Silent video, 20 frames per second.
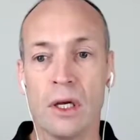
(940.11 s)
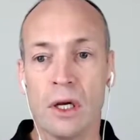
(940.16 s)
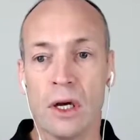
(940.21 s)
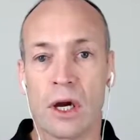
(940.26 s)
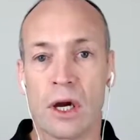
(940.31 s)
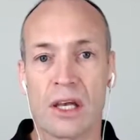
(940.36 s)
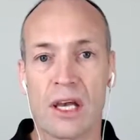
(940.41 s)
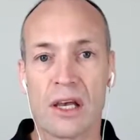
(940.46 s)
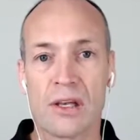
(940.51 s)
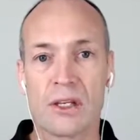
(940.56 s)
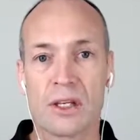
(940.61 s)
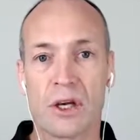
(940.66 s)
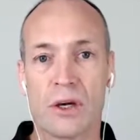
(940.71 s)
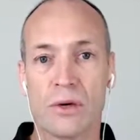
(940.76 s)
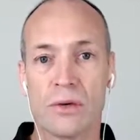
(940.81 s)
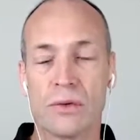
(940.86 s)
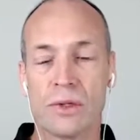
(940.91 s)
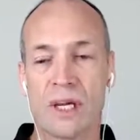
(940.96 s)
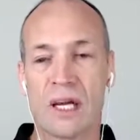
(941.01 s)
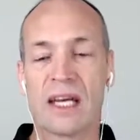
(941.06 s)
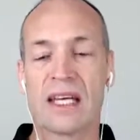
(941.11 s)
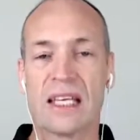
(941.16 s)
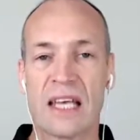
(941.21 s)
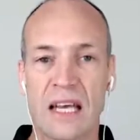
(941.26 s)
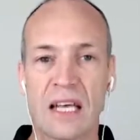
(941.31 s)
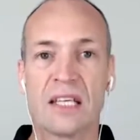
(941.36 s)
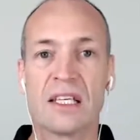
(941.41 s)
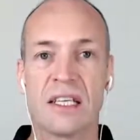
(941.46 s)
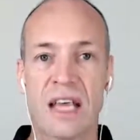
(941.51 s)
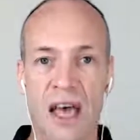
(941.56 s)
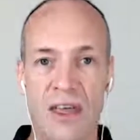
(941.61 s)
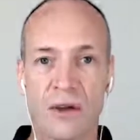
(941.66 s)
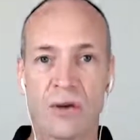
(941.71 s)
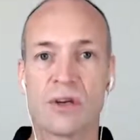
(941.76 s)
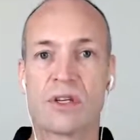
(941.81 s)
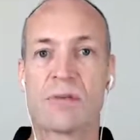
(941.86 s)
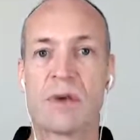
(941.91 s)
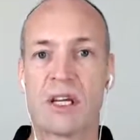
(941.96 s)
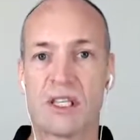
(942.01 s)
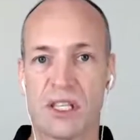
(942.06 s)
Okay, so again, gather
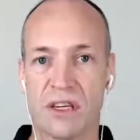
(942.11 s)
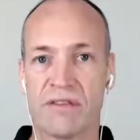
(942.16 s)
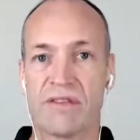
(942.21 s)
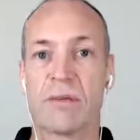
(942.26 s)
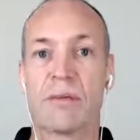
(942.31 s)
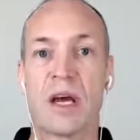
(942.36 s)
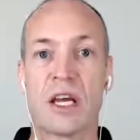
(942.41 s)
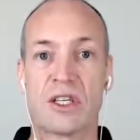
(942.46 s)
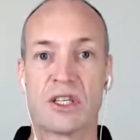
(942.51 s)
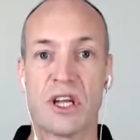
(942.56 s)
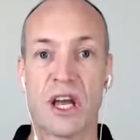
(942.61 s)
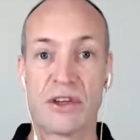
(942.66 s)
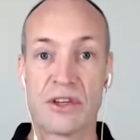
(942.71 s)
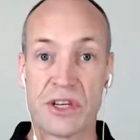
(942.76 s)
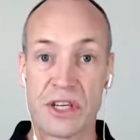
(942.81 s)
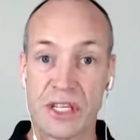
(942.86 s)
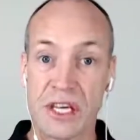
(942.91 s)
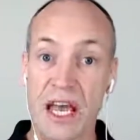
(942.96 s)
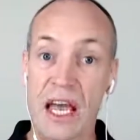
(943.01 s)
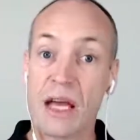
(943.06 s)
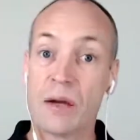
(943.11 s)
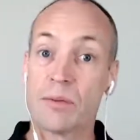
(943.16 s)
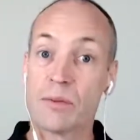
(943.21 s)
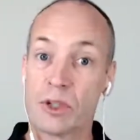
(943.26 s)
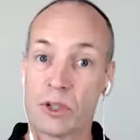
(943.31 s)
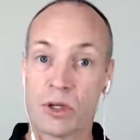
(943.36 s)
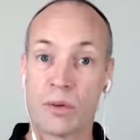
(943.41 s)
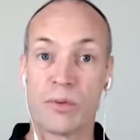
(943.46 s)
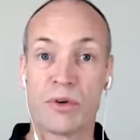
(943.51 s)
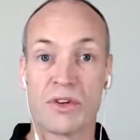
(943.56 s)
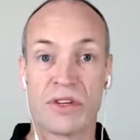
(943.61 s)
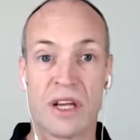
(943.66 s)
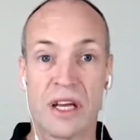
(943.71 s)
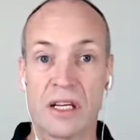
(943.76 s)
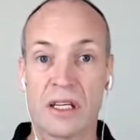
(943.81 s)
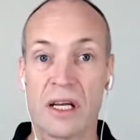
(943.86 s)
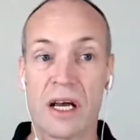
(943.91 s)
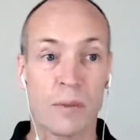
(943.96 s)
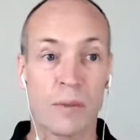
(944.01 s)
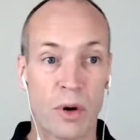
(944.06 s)
as much information as you can to
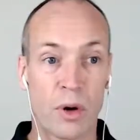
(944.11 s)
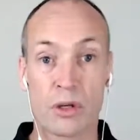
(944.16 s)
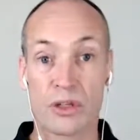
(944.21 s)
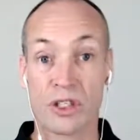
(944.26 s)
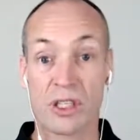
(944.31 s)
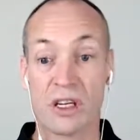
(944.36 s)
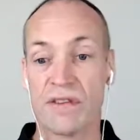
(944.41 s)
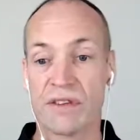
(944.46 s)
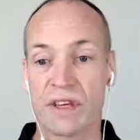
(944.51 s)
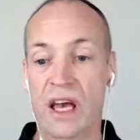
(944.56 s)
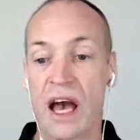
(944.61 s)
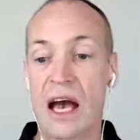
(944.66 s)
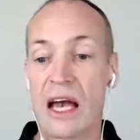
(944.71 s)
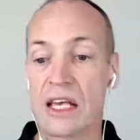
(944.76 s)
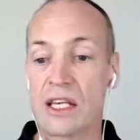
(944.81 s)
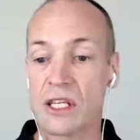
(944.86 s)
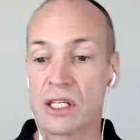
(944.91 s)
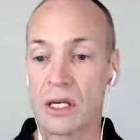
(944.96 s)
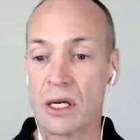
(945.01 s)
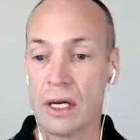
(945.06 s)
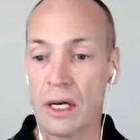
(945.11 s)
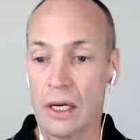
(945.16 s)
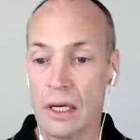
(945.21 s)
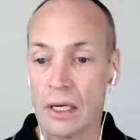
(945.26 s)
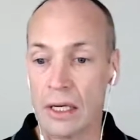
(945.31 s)
present a positive case.